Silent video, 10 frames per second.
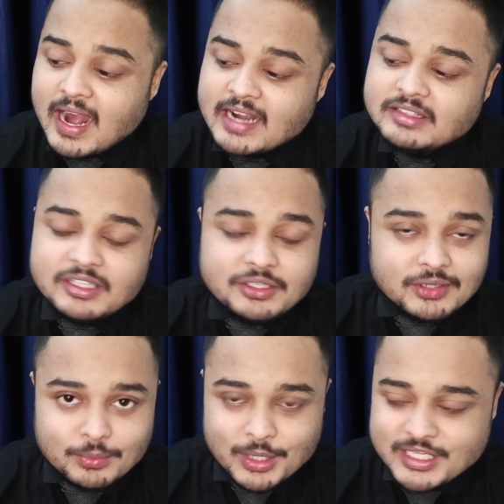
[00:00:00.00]
at the
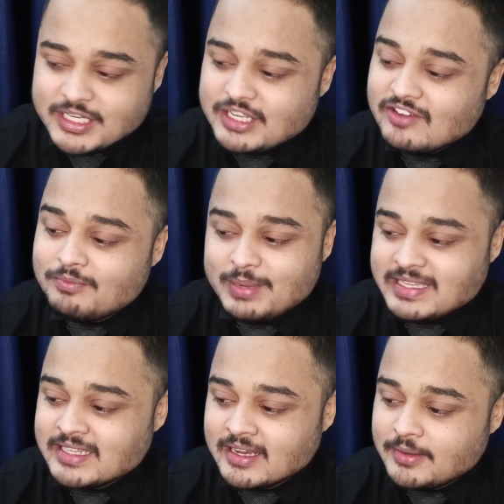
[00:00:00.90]
University of
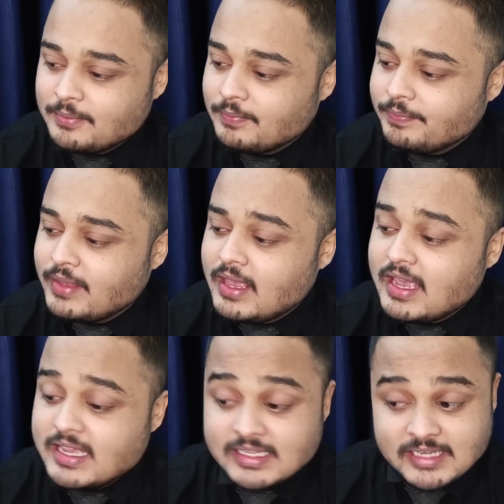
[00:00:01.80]
Pisa.
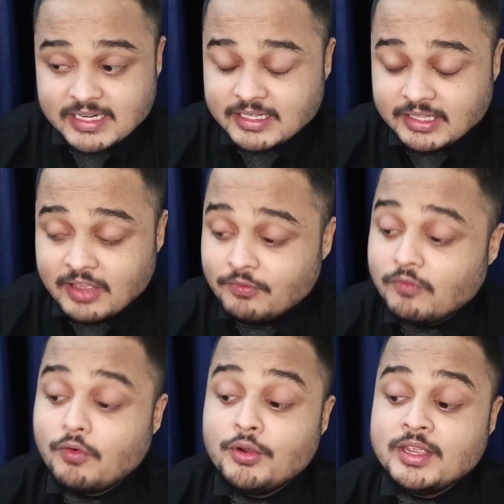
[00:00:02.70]
He studied there
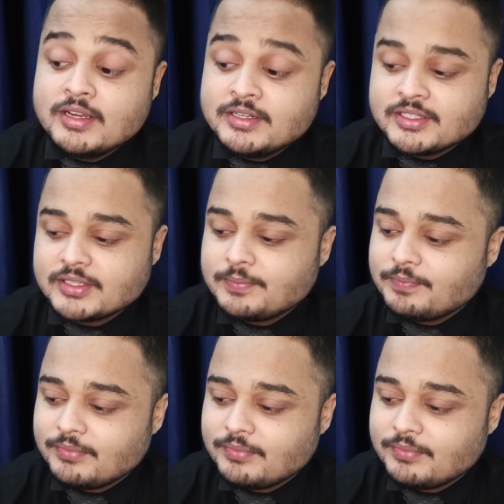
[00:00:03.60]
for 4 years.